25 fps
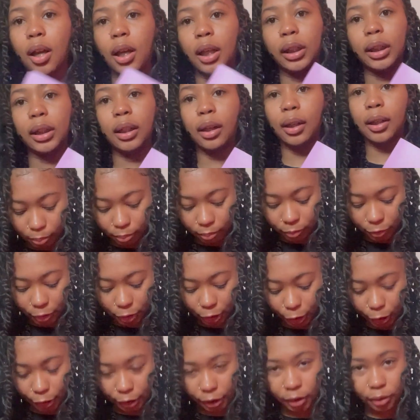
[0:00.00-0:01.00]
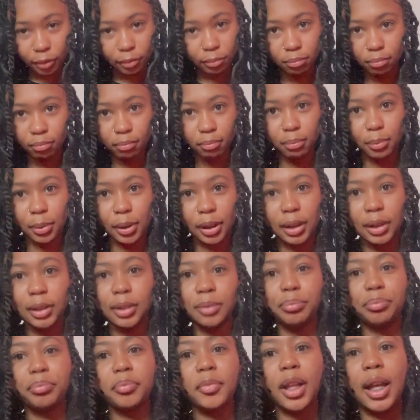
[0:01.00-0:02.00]
And dirty, but
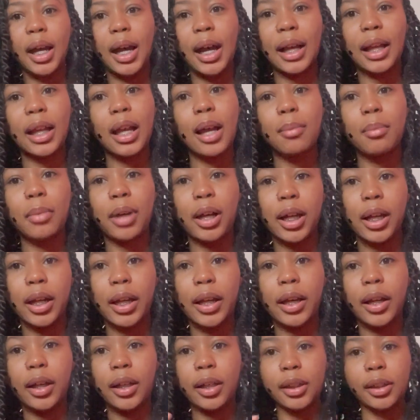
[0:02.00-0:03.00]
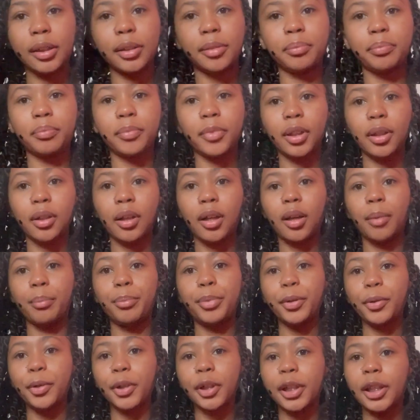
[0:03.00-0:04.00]
I got my, uh,
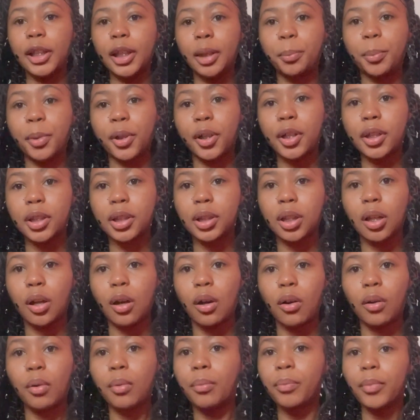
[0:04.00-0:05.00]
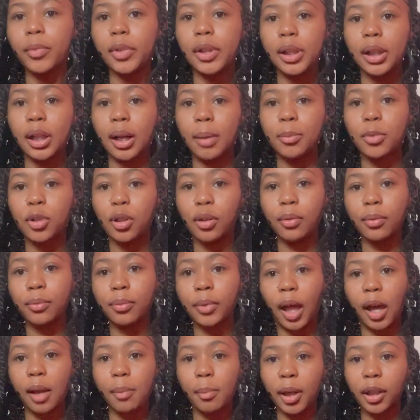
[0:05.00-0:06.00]
computer keeper, so I'm gonna
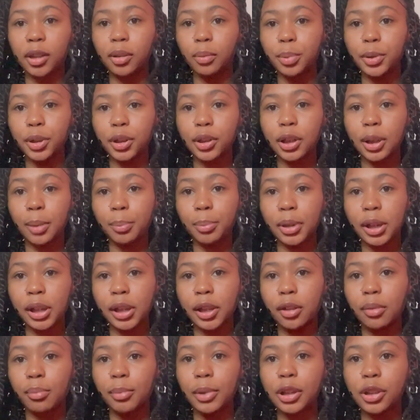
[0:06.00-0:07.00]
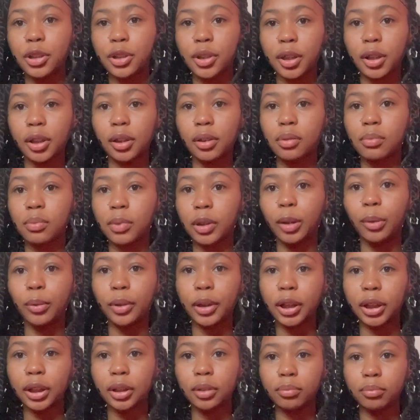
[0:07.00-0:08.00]
lock my computer up in here, make sure we don't
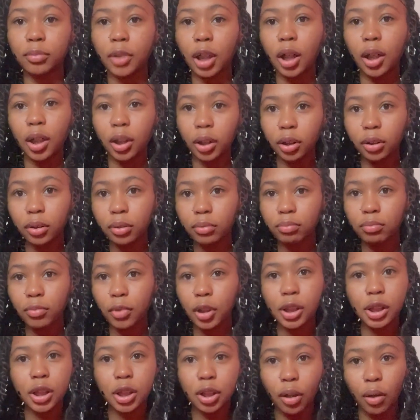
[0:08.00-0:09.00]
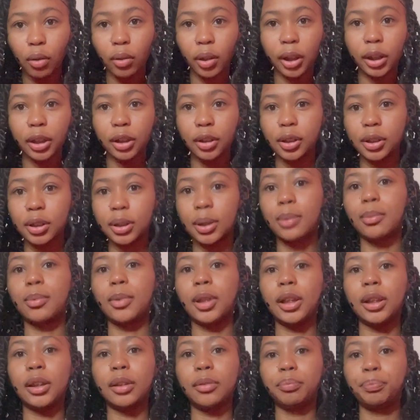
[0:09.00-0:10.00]
get hurt or stolen or
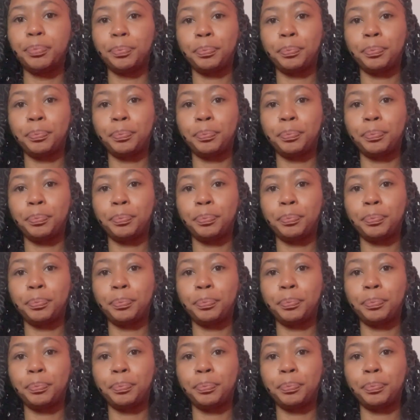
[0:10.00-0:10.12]
something.